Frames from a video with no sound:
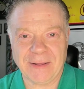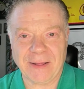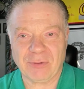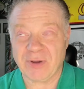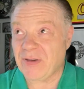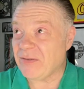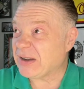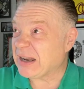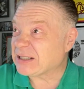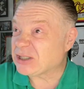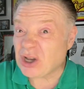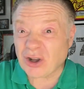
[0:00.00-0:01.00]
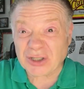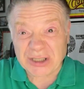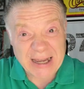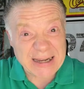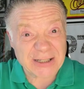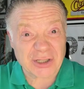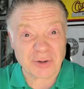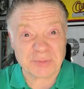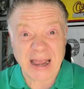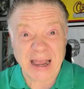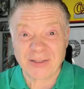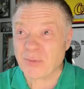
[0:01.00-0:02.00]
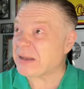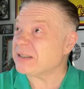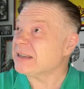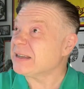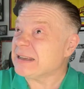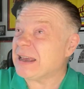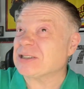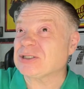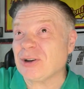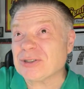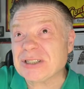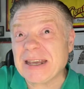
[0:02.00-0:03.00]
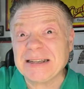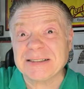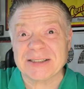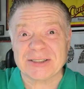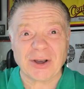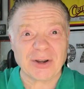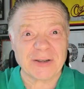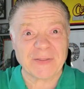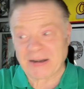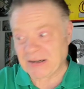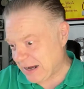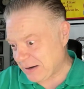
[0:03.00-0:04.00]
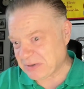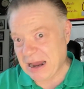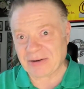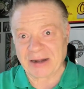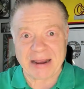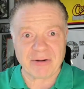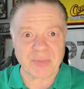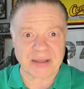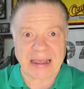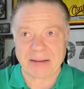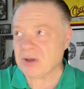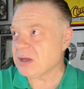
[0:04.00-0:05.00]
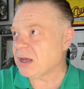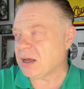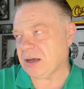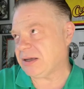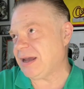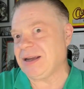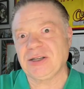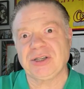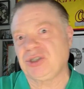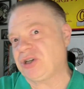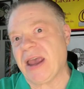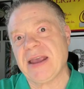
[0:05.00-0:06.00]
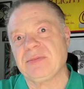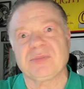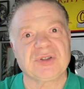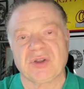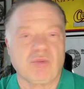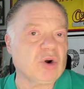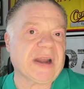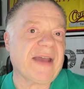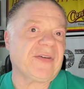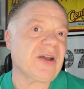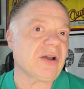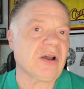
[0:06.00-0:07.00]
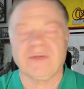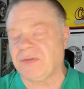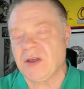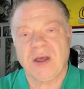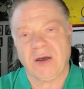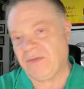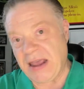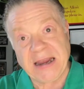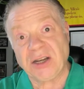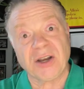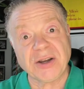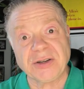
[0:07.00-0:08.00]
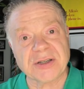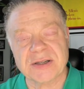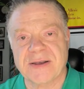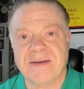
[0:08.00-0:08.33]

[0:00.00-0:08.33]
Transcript: We've even had Scots kings come down. There have been Scots kings in Scotland, then came down here and became King James the whatever of England.